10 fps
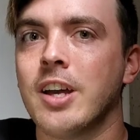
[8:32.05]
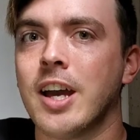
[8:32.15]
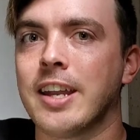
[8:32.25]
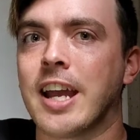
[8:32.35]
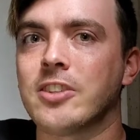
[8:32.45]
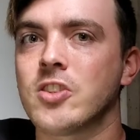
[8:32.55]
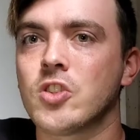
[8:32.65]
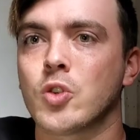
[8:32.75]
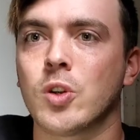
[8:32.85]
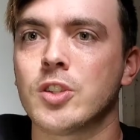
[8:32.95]
A nice,
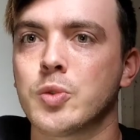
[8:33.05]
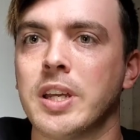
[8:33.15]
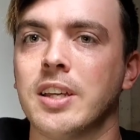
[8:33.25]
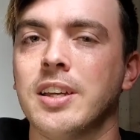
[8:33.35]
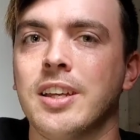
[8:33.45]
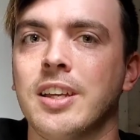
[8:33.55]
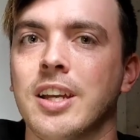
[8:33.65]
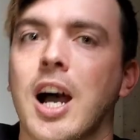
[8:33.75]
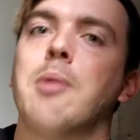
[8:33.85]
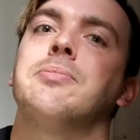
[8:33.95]
short, sweet
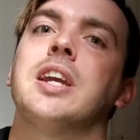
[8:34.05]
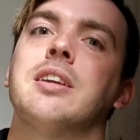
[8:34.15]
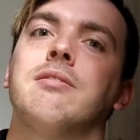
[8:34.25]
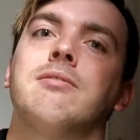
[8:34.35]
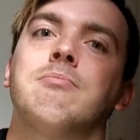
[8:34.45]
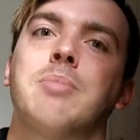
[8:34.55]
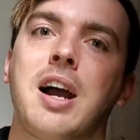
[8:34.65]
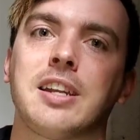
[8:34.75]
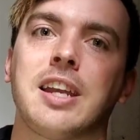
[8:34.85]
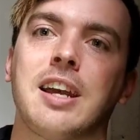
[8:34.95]
update
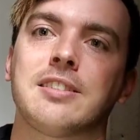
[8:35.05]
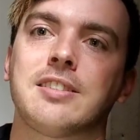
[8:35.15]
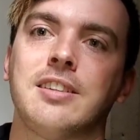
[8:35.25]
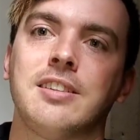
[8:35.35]
podcast.